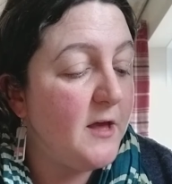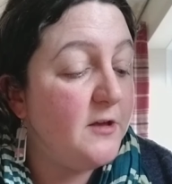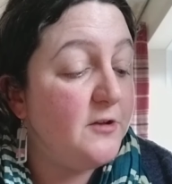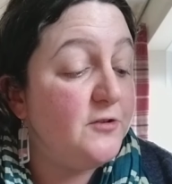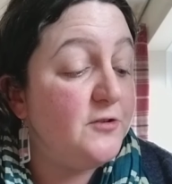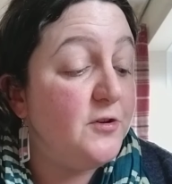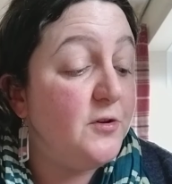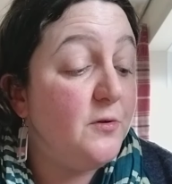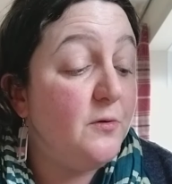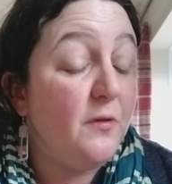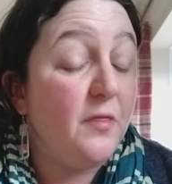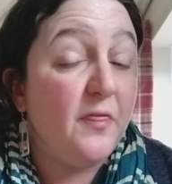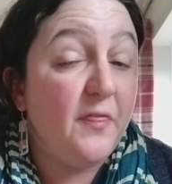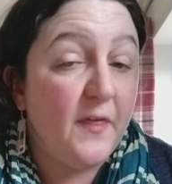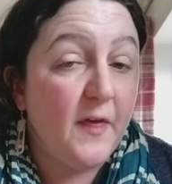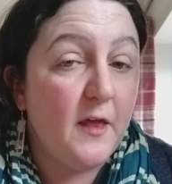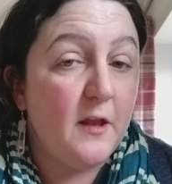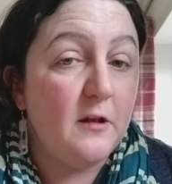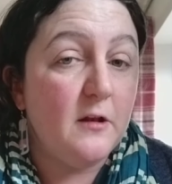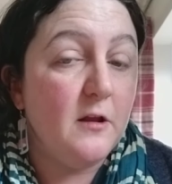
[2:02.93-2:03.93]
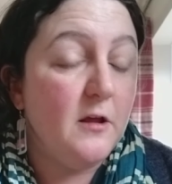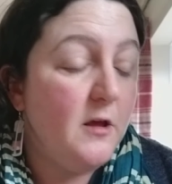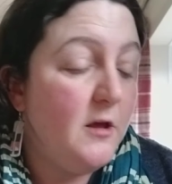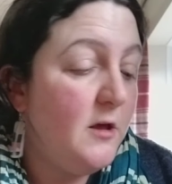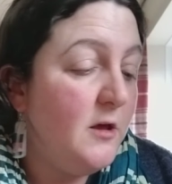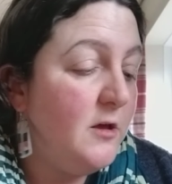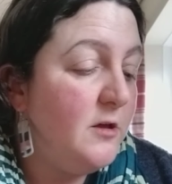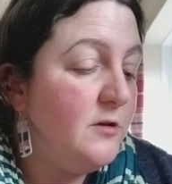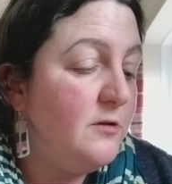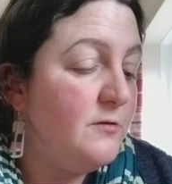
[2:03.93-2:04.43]
it too thin.
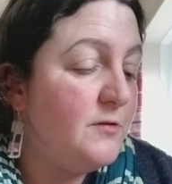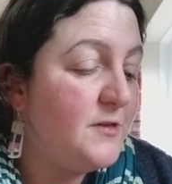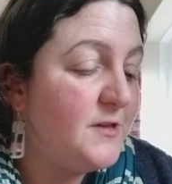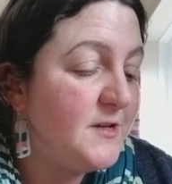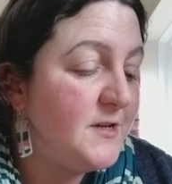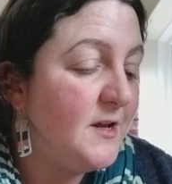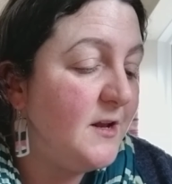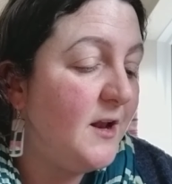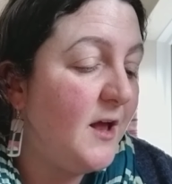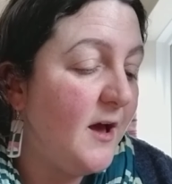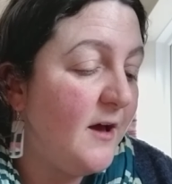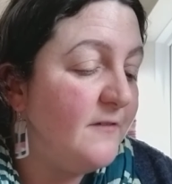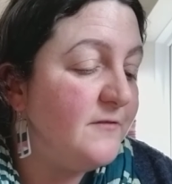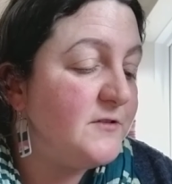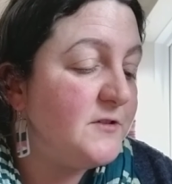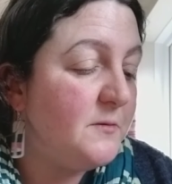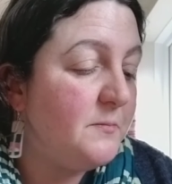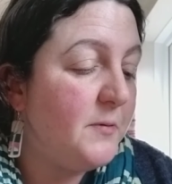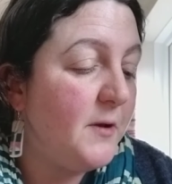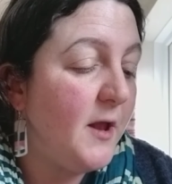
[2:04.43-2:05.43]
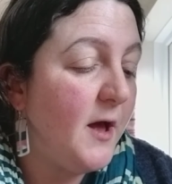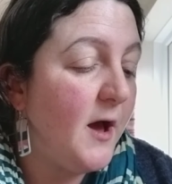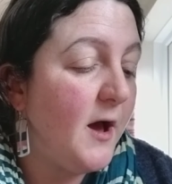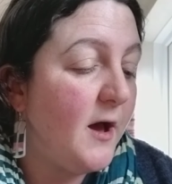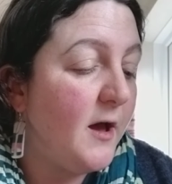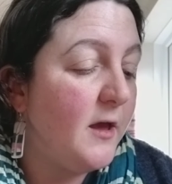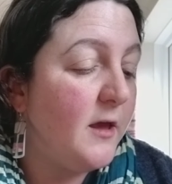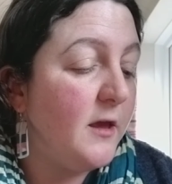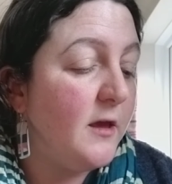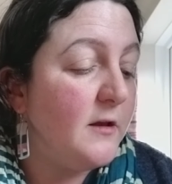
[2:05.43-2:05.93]
You still have to
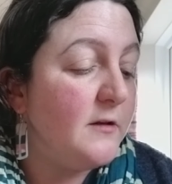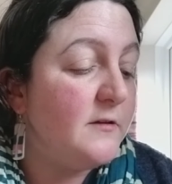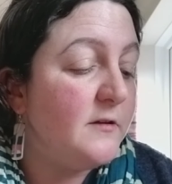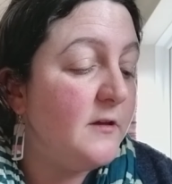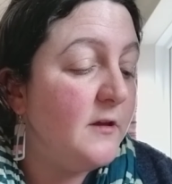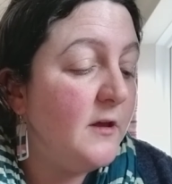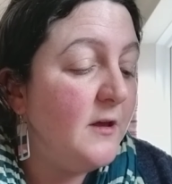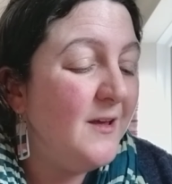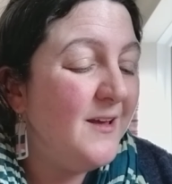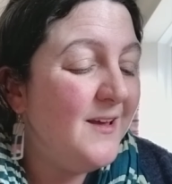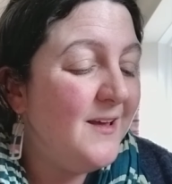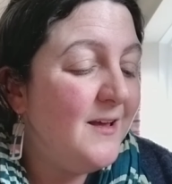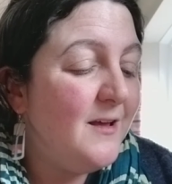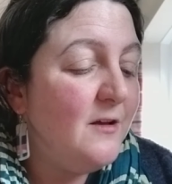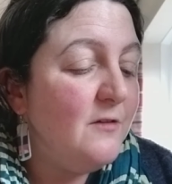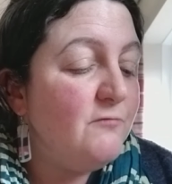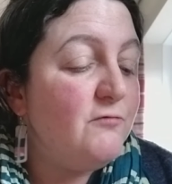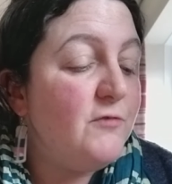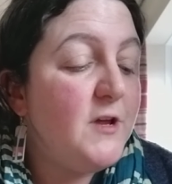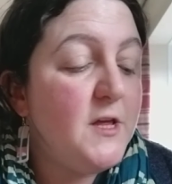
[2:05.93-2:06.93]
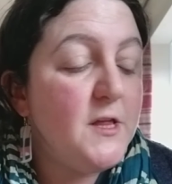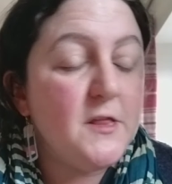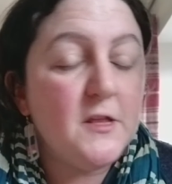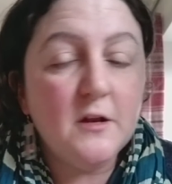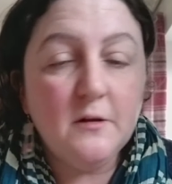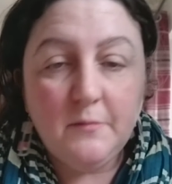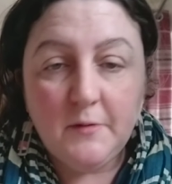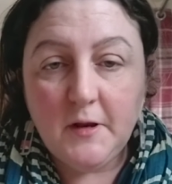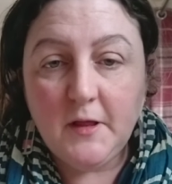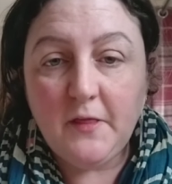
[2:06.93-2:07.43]
apply it
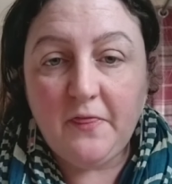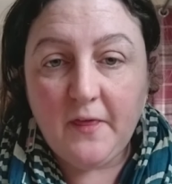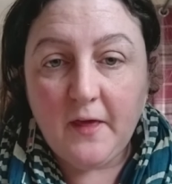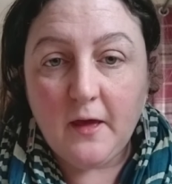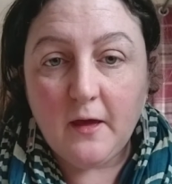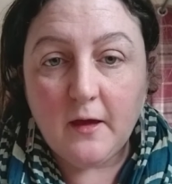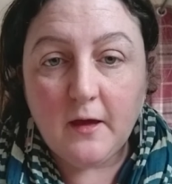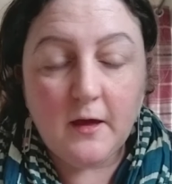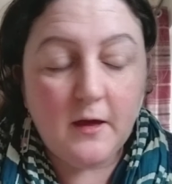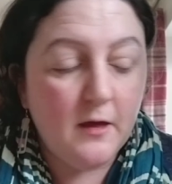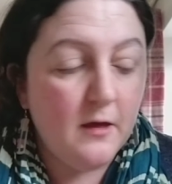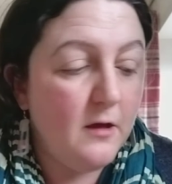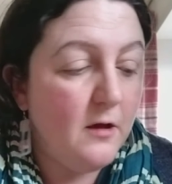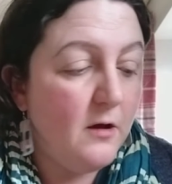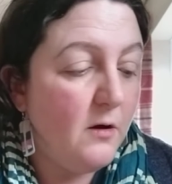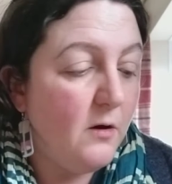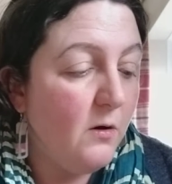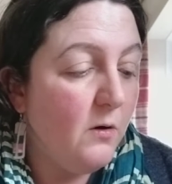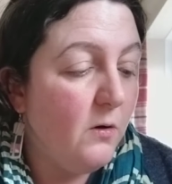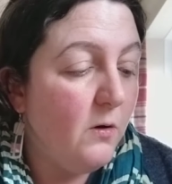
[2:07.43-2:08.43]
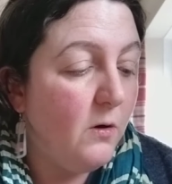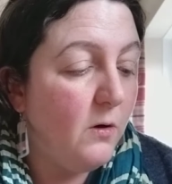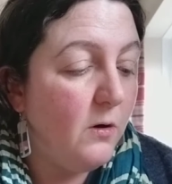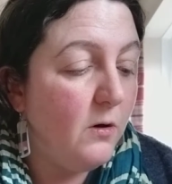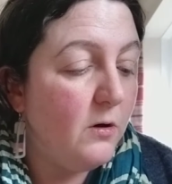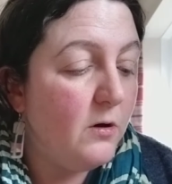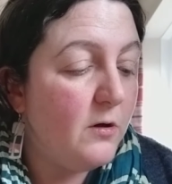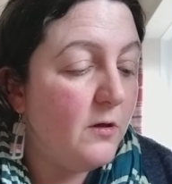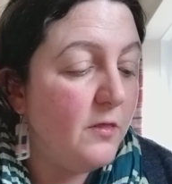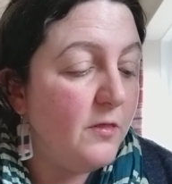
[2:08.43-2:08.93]
reasonably thick,
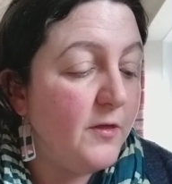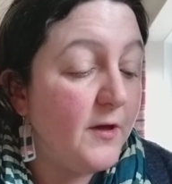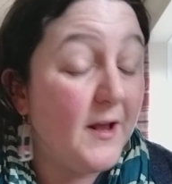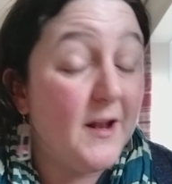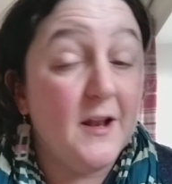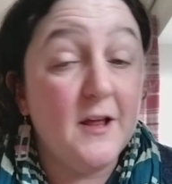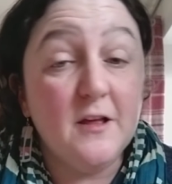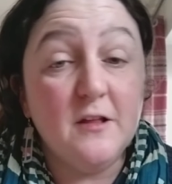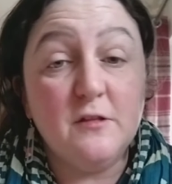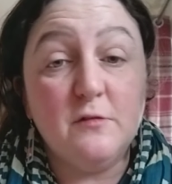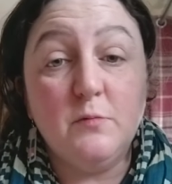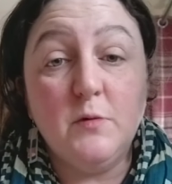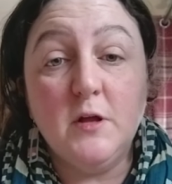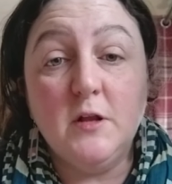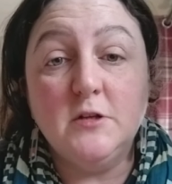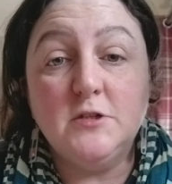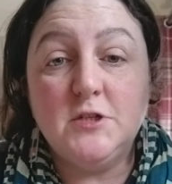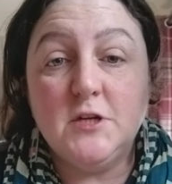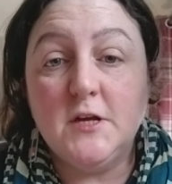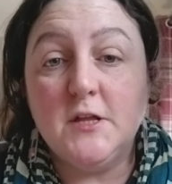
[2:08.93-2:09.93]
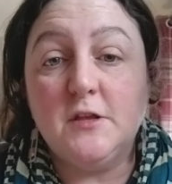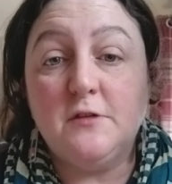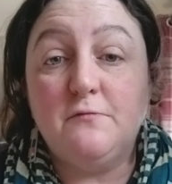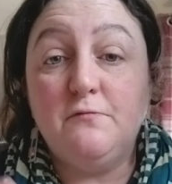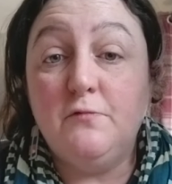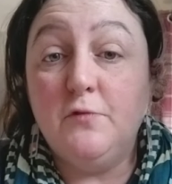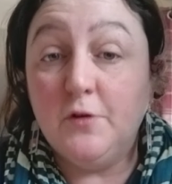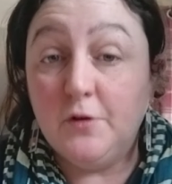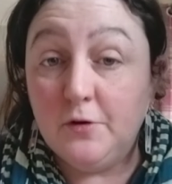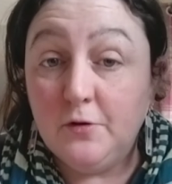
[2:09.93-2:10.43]
or the glaze will just
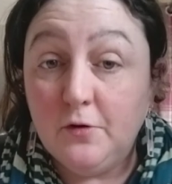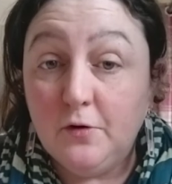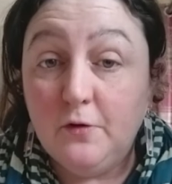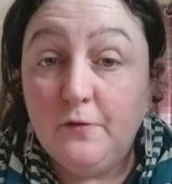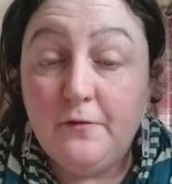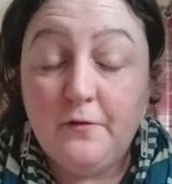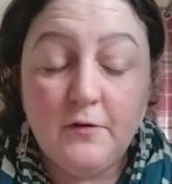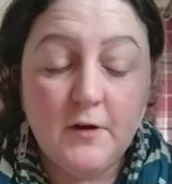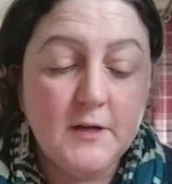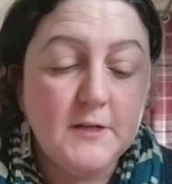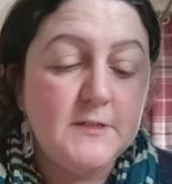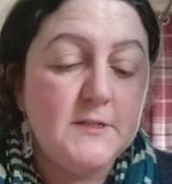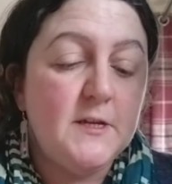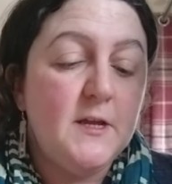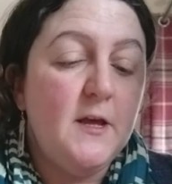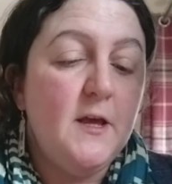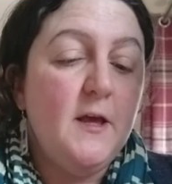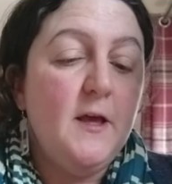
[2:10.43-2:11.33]
run over it.